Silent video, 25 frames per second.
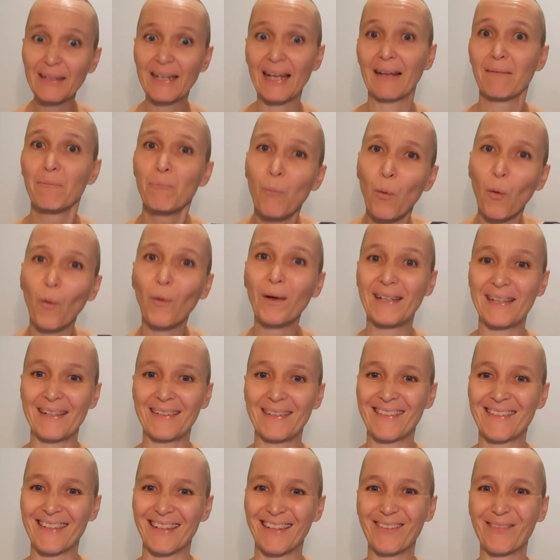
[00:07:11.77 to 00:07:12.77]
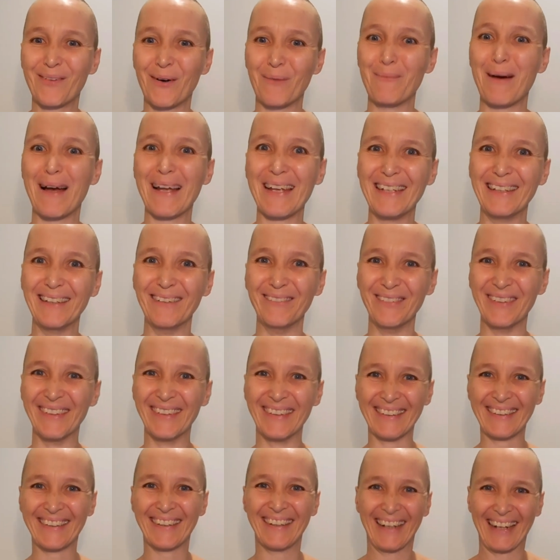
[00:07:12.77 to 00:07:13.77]
get more distance from my inner
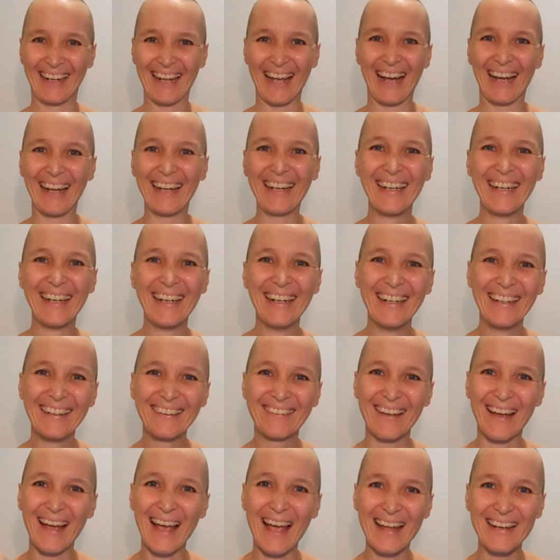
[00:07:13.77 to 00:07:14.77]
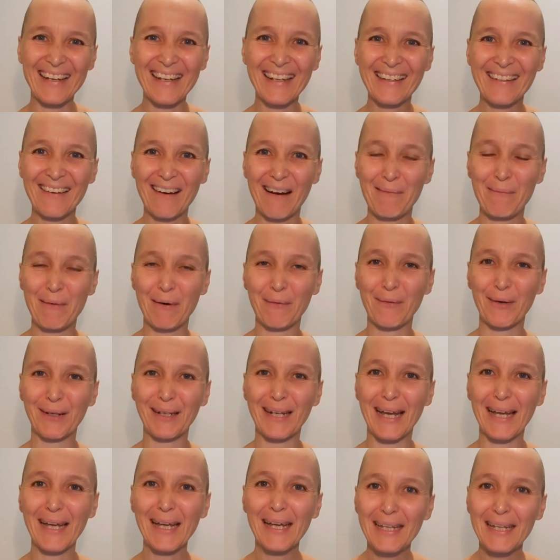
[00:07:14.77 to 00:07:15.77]
world, okay? So anytime I
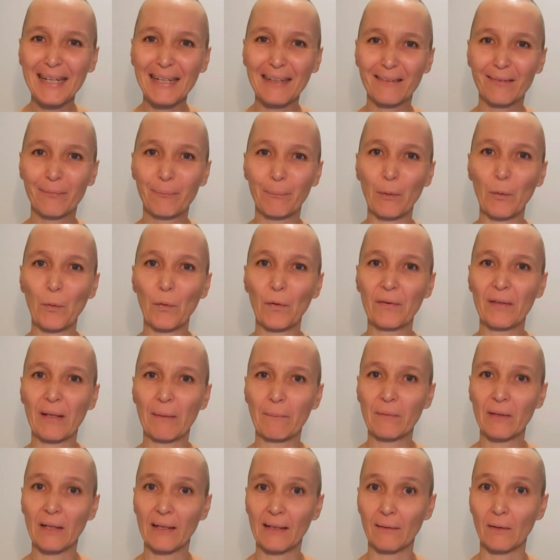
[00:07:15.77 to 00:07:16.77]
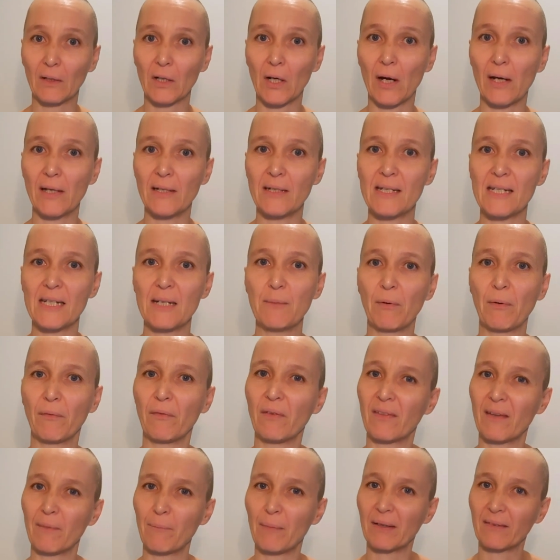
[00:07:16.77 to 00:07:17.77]
want to explore something or go deeper
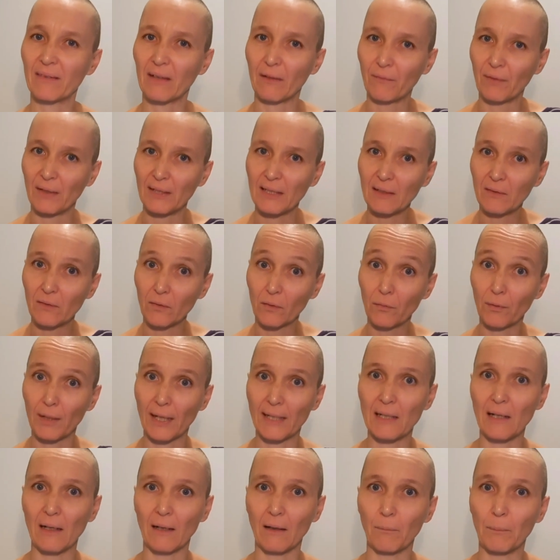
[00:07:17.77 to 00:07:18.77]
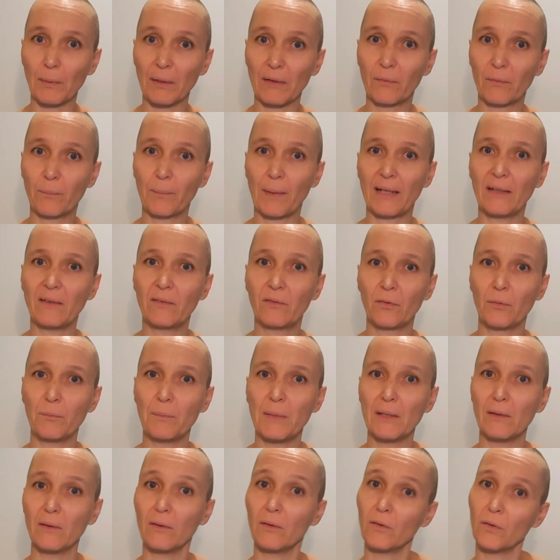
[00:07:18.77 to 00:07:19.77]
within myself, I need to create a little bit of space for
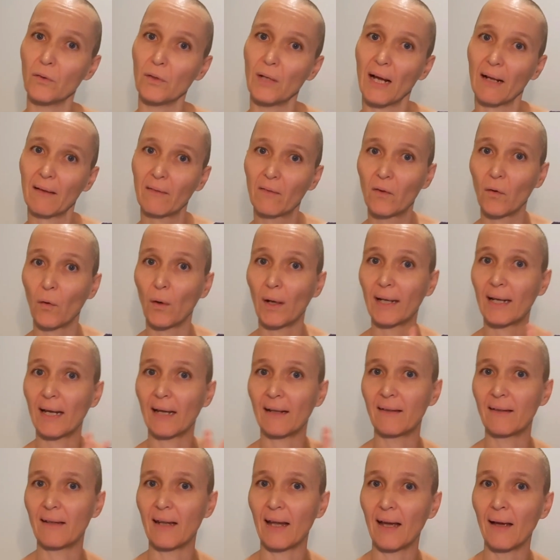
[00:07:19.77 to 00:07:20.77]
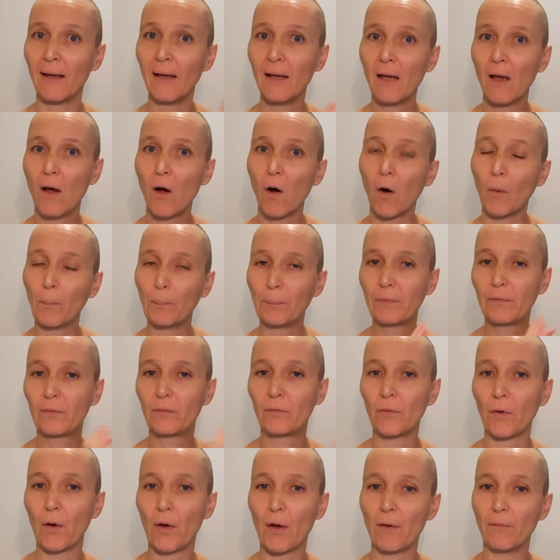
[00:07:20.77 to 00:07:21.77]
me to do that. So I get the
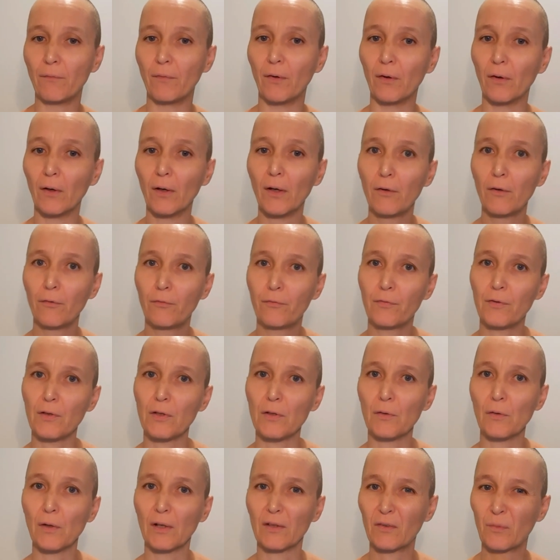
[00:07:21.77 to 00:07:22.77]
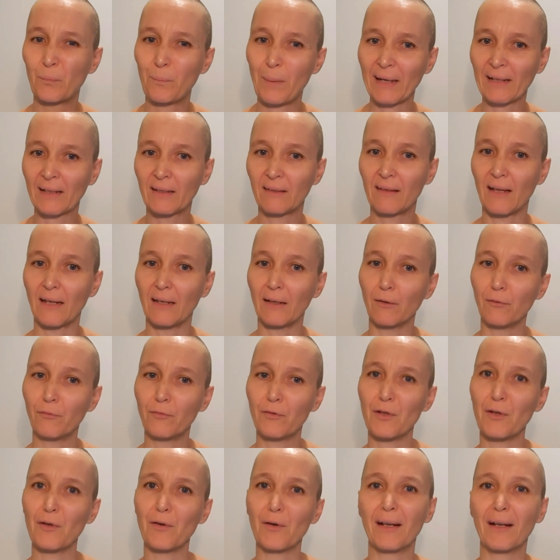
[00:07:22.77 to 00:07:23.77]
observer view, a spectator
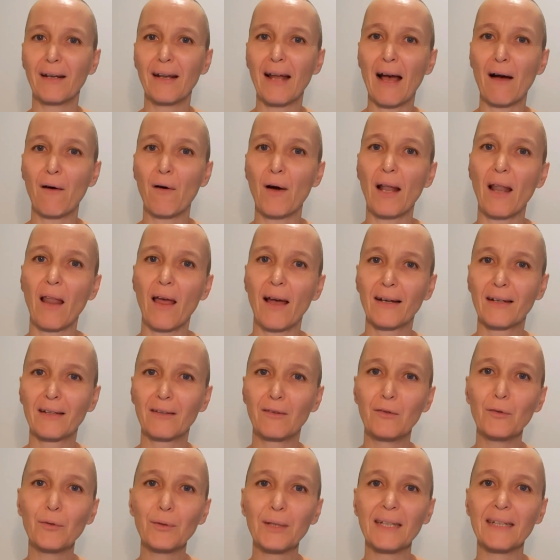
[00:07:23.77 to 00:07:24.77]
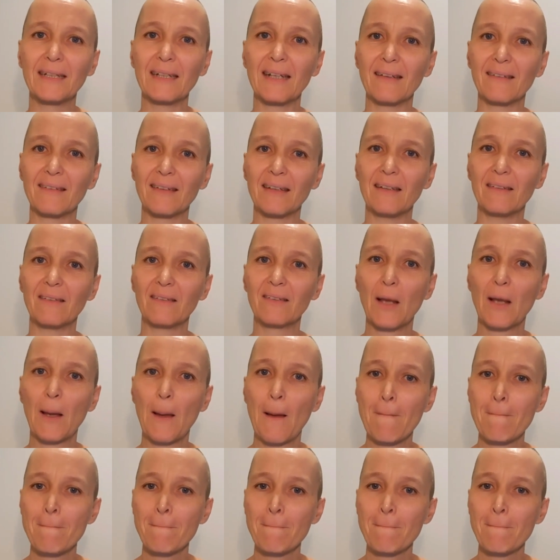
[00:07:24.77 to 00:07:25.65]
view. And how I like doing this is